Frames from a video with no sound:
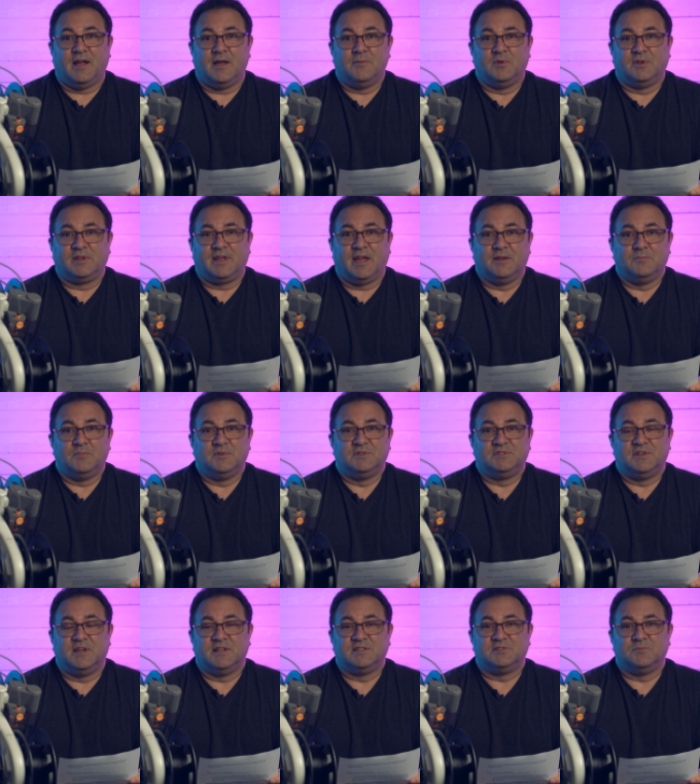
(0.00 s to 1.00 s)
I've been kind of
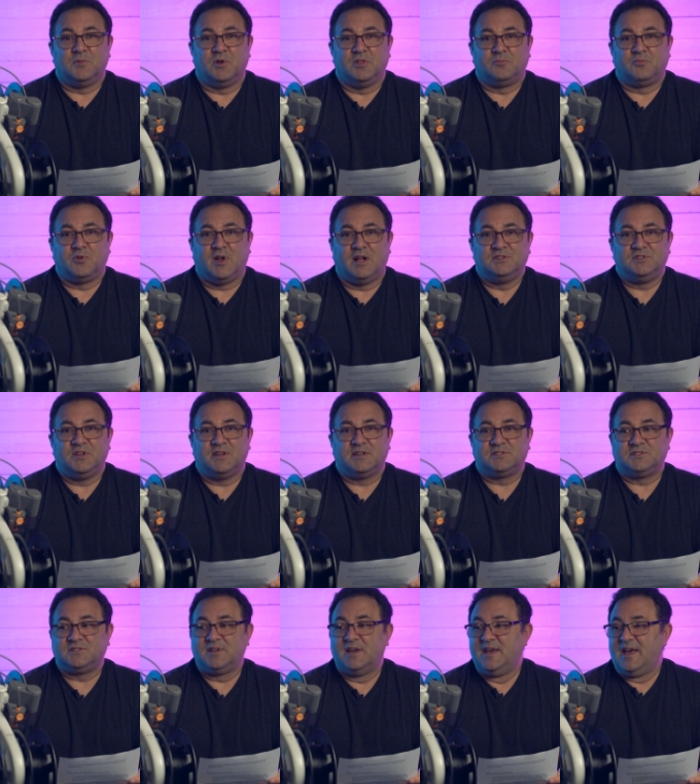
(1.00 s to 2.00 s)
busy on some other
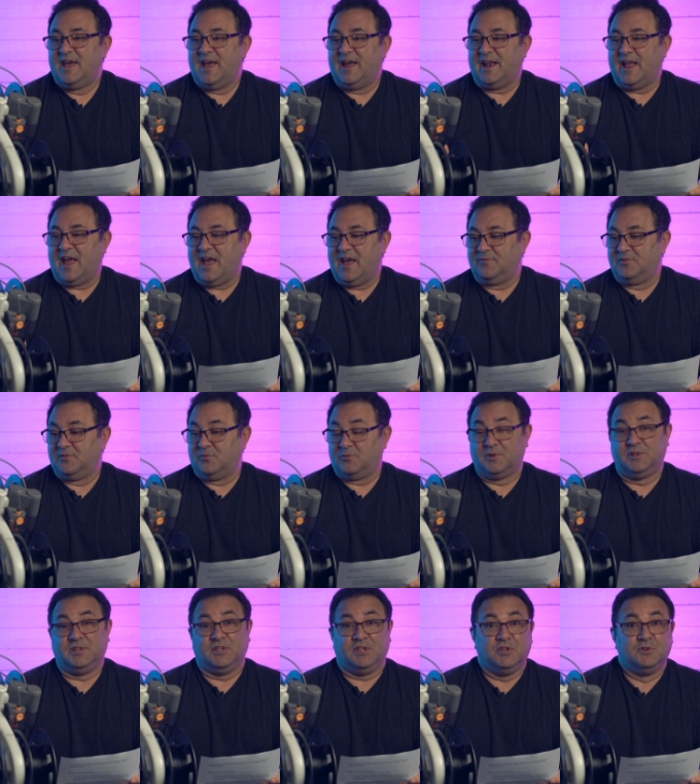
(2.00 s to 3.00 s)
projects, and I haven't
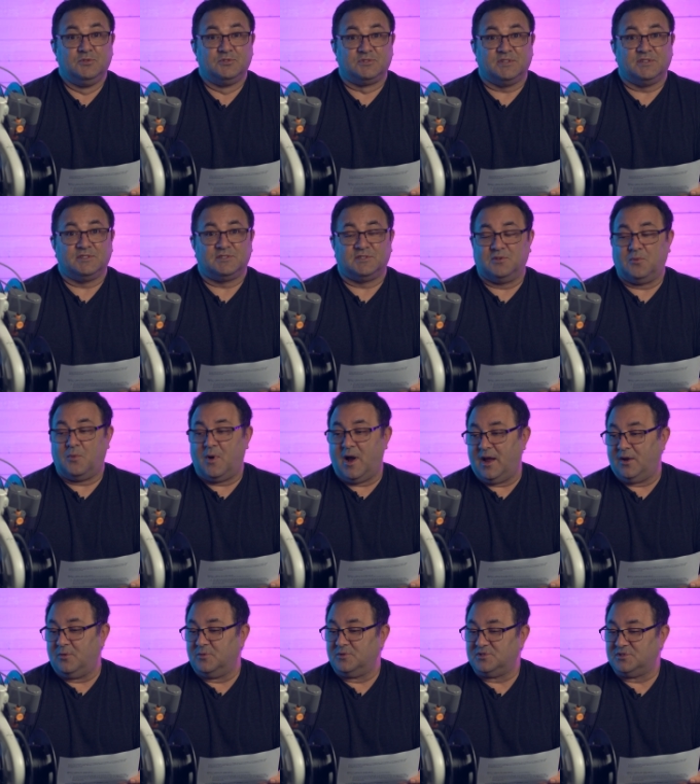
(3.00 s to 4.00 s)
really used this in a
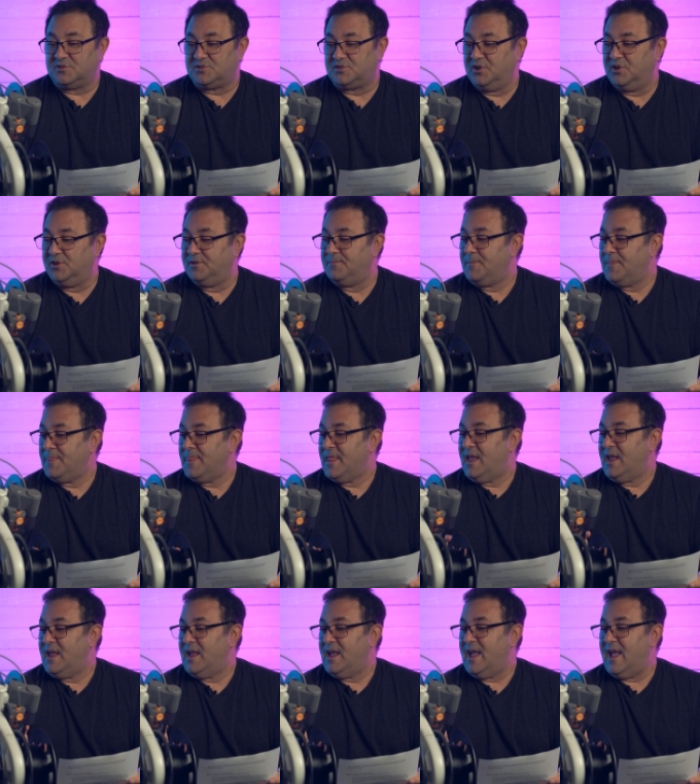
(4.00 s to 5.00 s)
while, which is good.
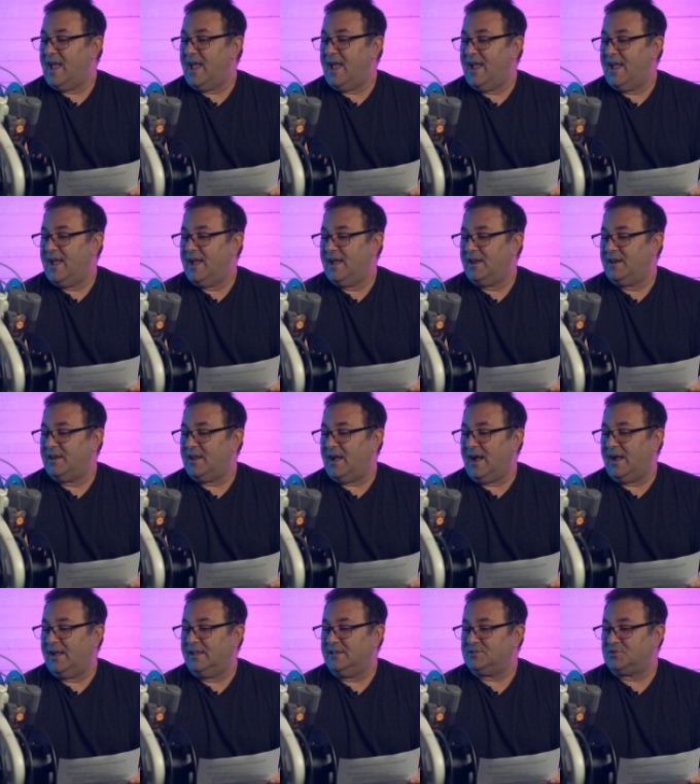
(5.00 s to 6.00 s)
And
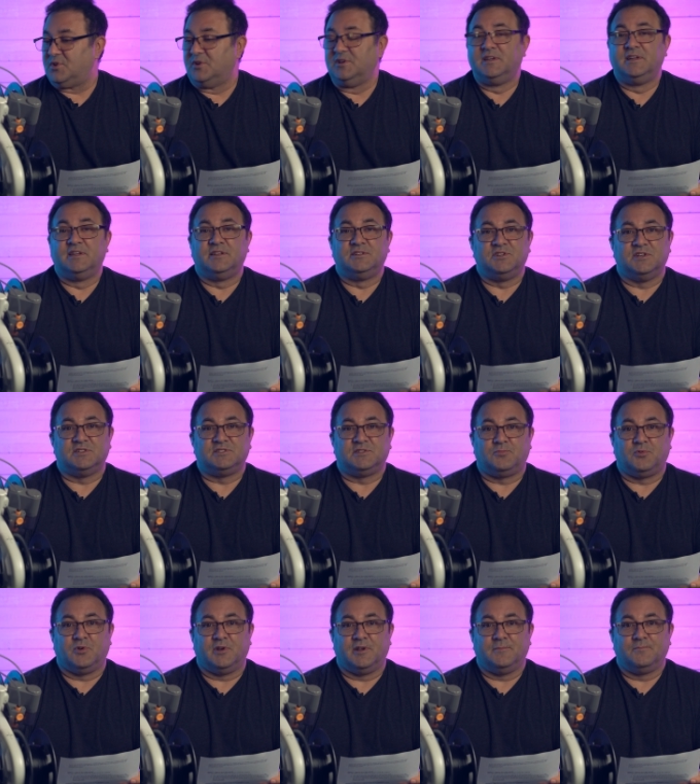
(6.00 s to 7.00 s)
so I didn't get a chance to
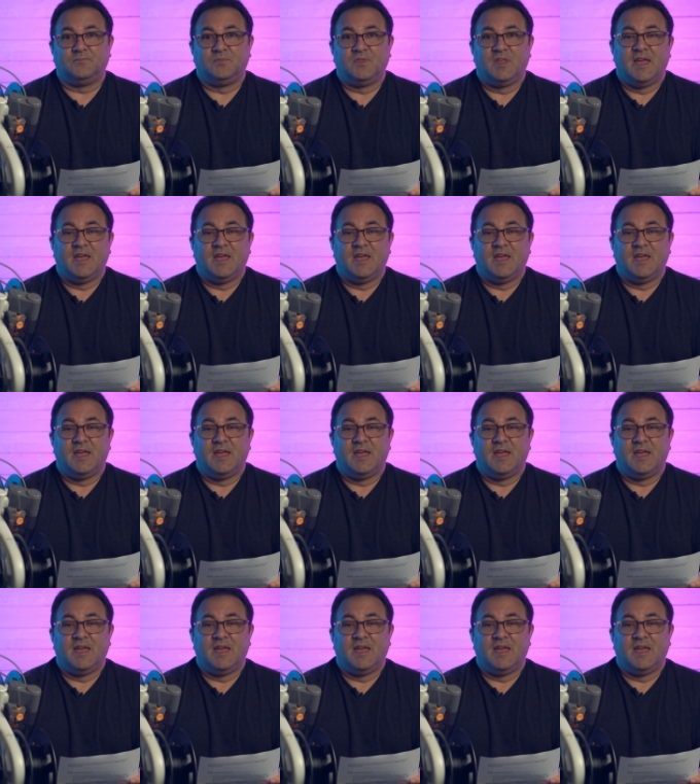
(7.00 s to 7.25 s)
print it.